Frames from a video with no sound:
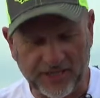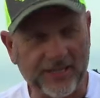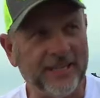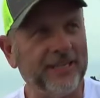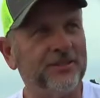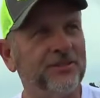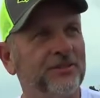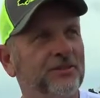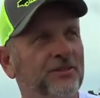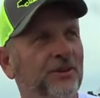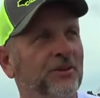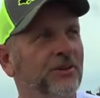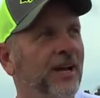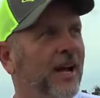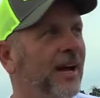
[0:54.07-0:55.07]
conditions
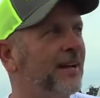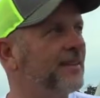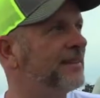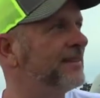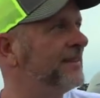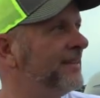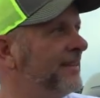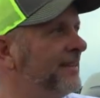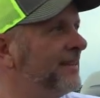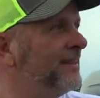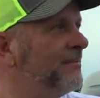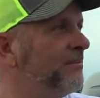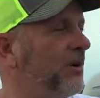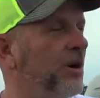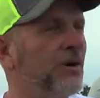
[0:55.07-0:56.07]
are not
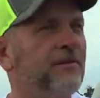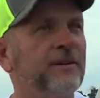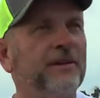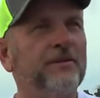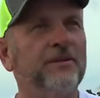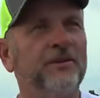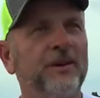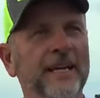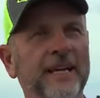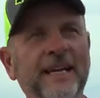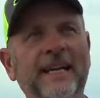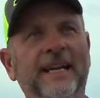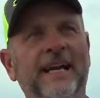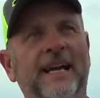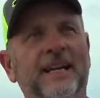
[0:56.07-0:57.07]
perfect for
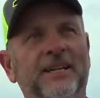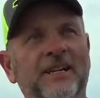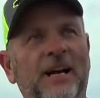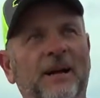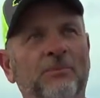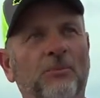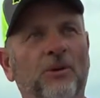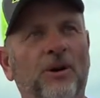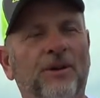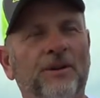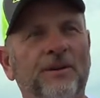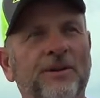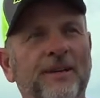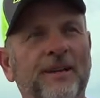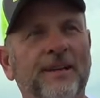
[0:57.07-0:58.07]
any kind of top water.